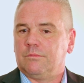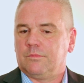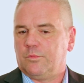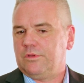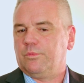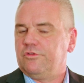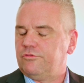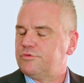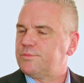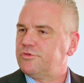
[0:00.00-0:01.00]
where
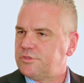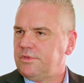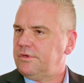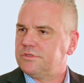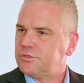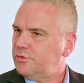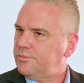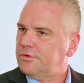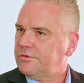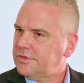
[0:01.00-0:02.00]
does your responsibility as a
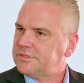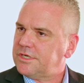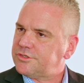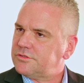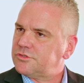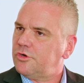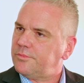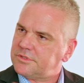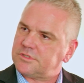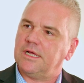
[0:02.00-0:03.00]
corporate organisation
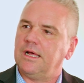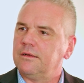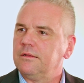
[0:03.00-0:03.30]
stop and start?